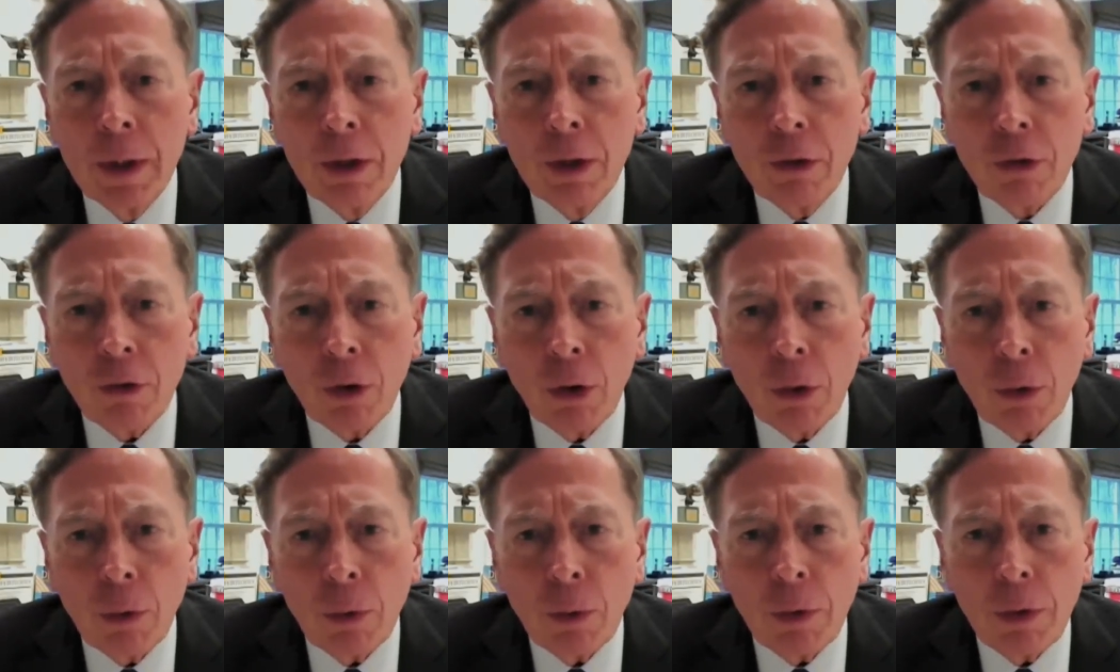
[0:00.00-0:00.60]

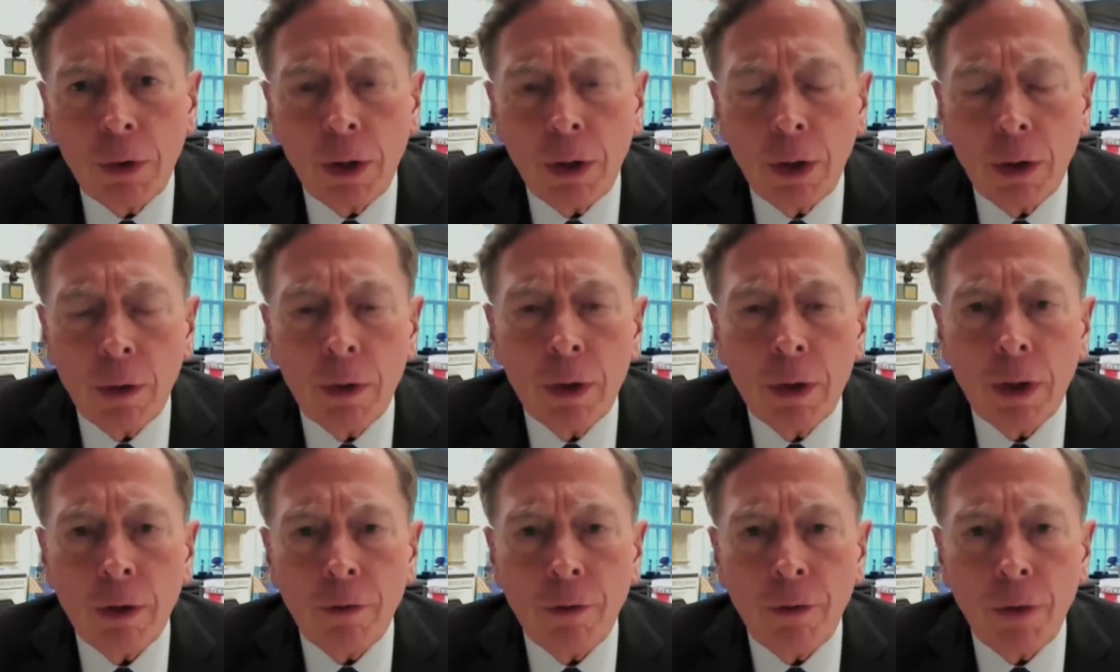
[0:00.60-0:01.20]
So they're
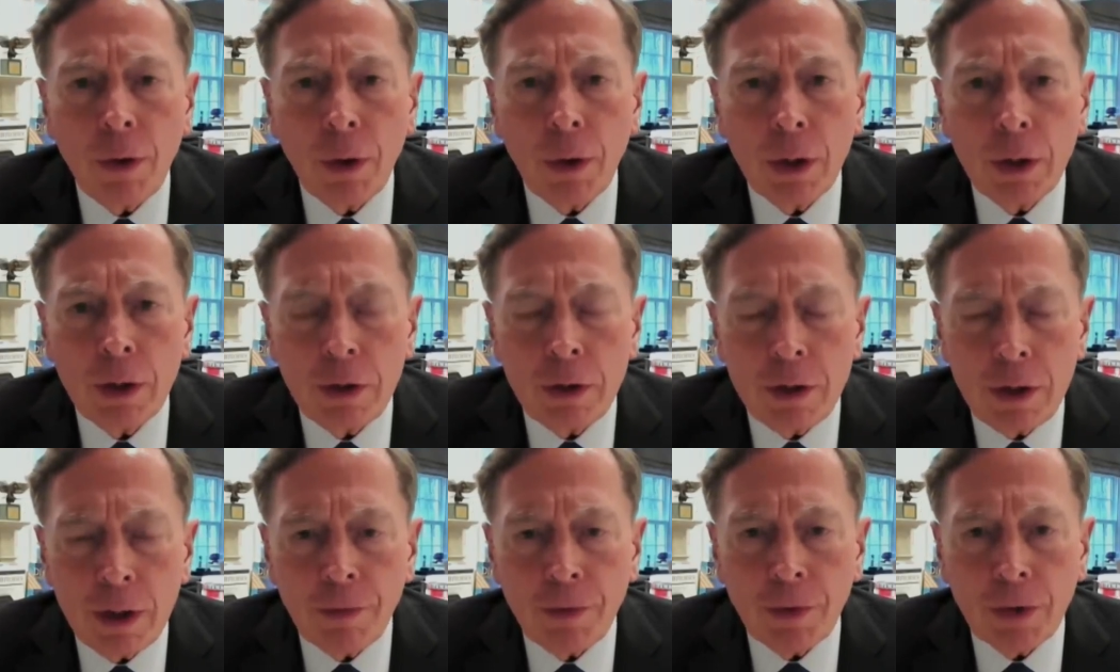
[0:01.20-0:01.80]
in a
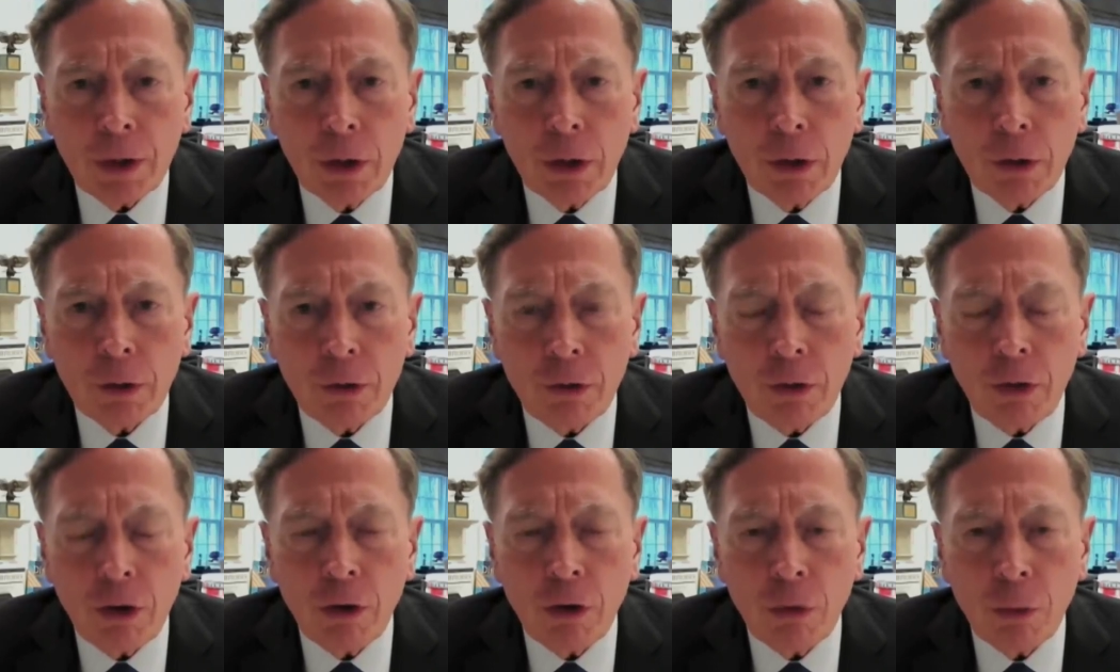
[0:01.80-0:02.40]
very difficult
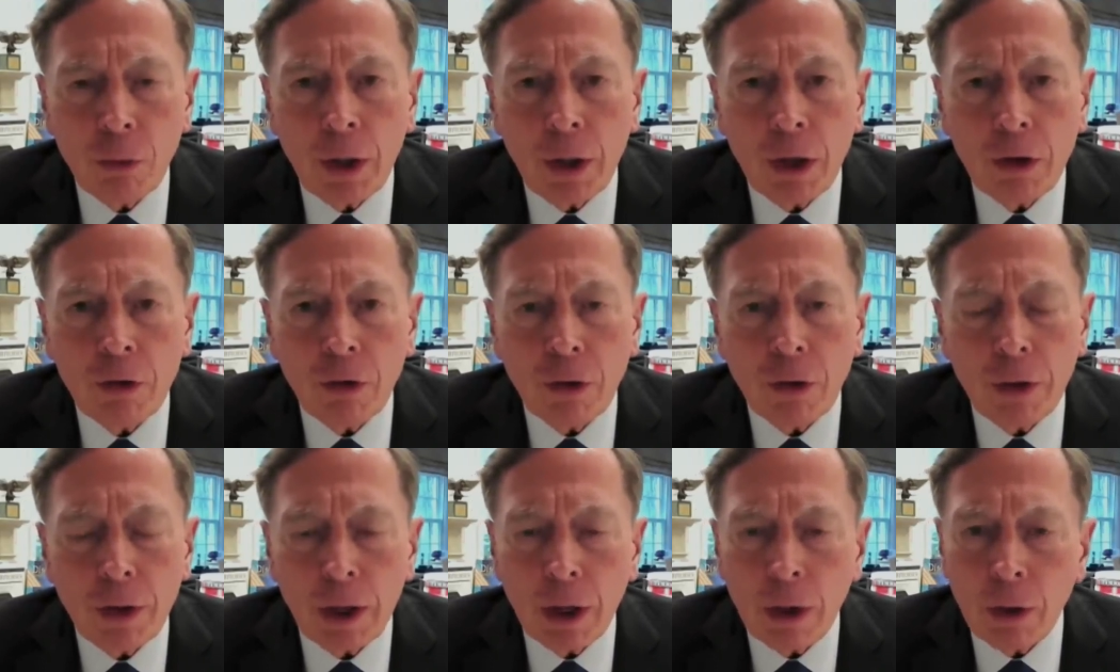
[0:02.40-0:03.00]

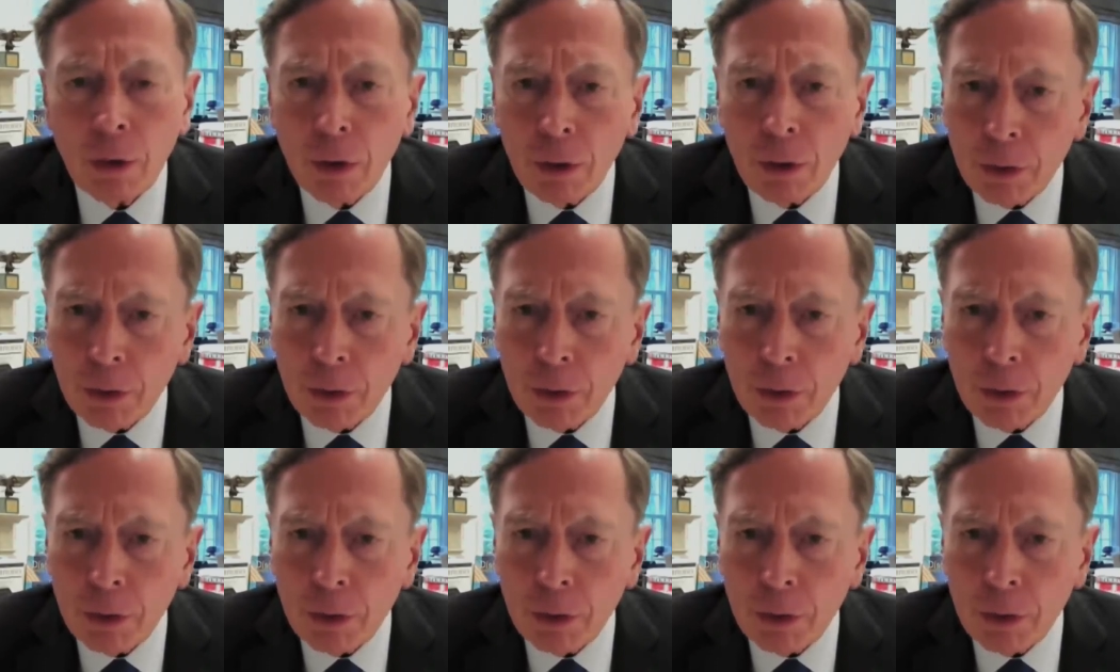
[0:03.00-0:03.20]
situation there,